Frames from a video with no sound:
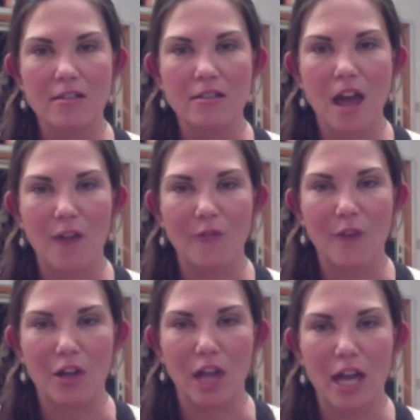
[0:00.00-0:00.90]
I
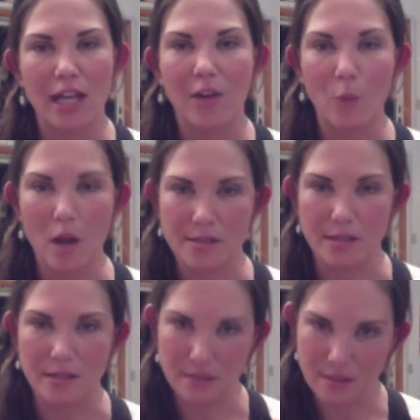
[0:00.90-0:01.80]
felt like it
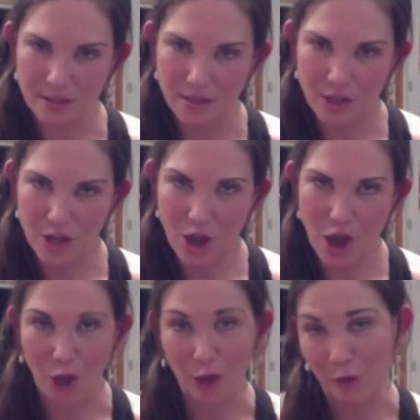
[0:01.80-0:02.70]
wasn't
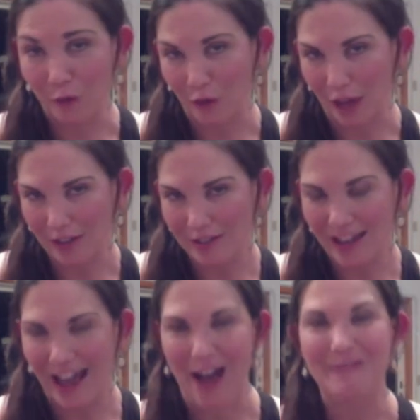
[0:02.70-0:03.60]
a good fit.
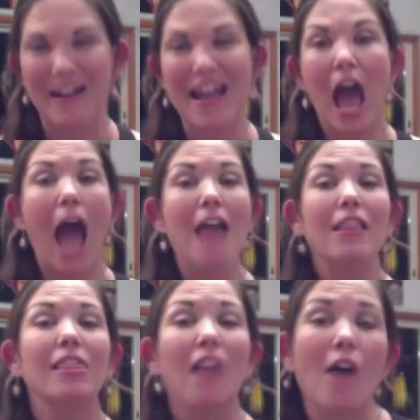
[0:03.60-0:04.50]
I
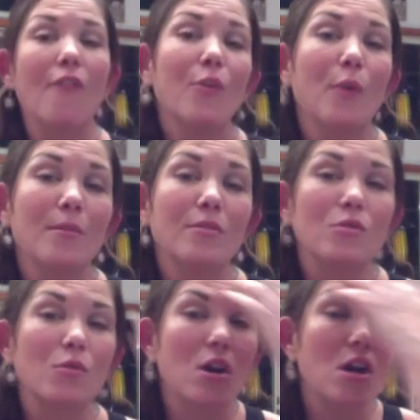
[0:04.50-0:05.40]
love the women's
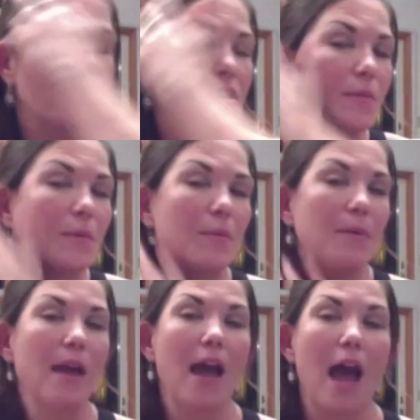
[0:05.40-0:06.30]
tour, the
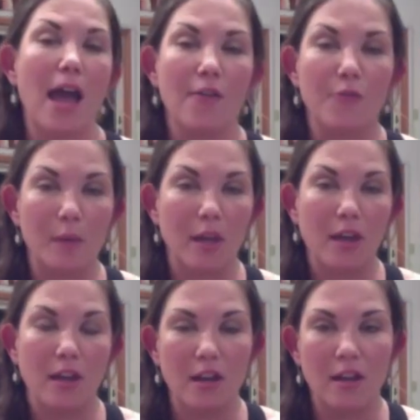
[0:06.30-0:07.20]
WBA. I have
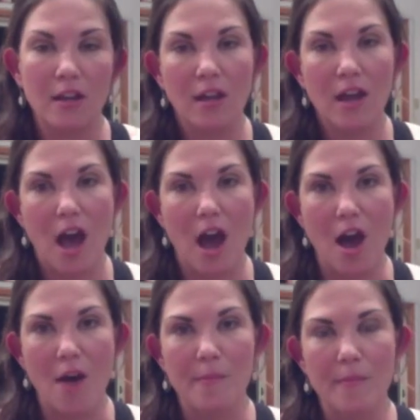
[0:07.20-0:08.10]
been,
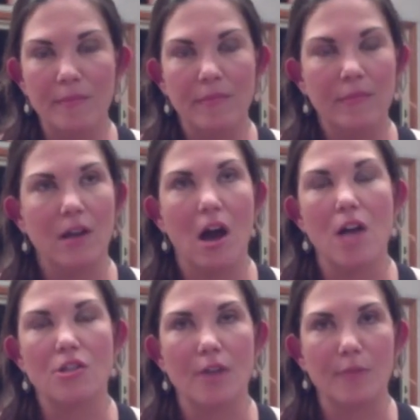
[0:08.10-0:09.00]

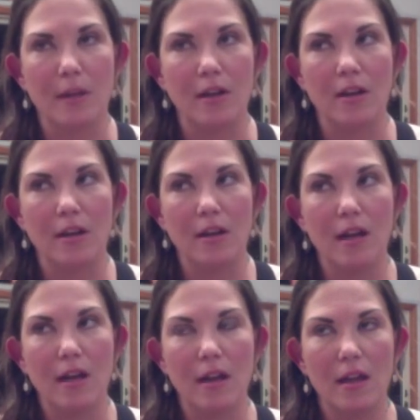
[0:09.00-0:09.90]
I've been
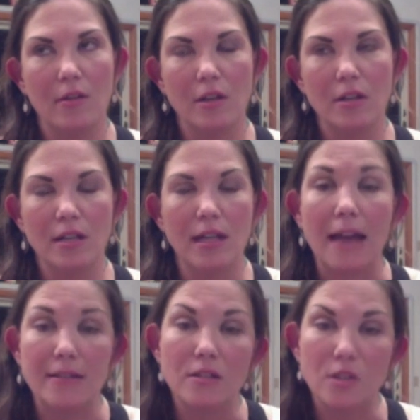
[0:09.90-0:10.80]

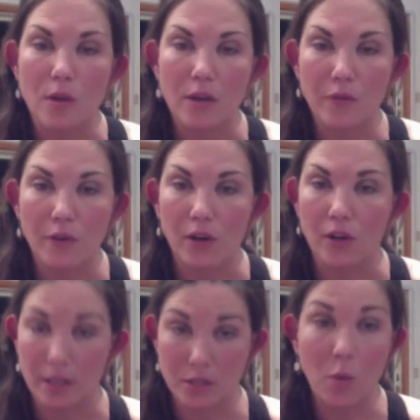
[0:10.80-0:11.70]
connected to it for
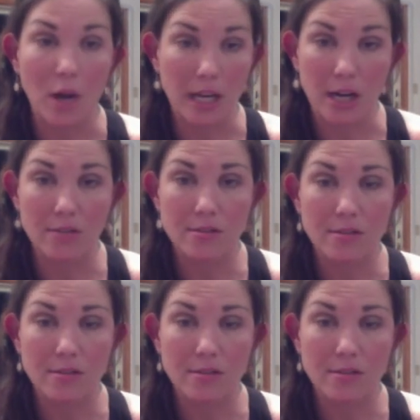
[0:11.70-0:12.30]
like 20 years,